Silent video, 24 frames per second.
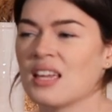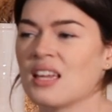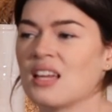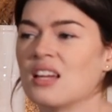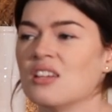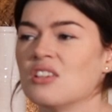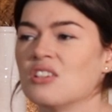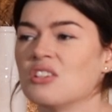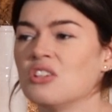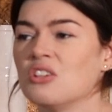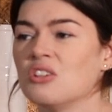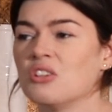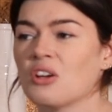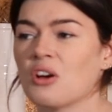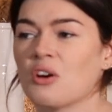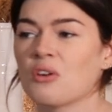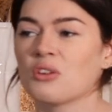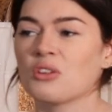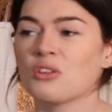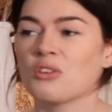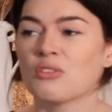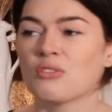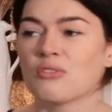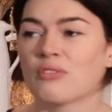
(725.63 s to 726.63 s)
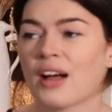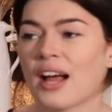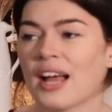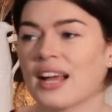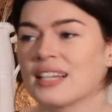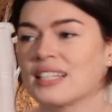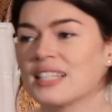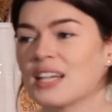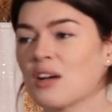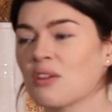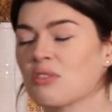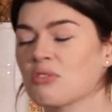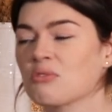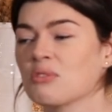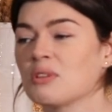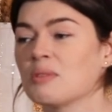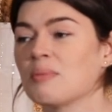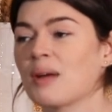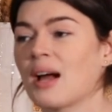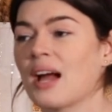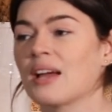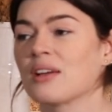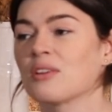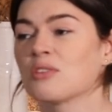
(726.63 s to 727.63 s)
and you know you've hiked out 3
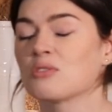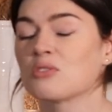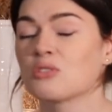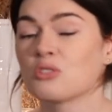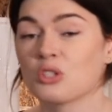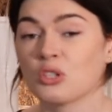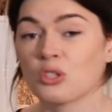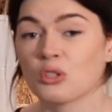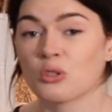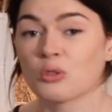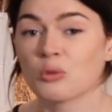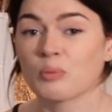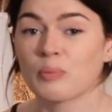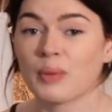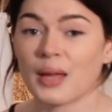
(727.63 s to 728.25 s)
miles to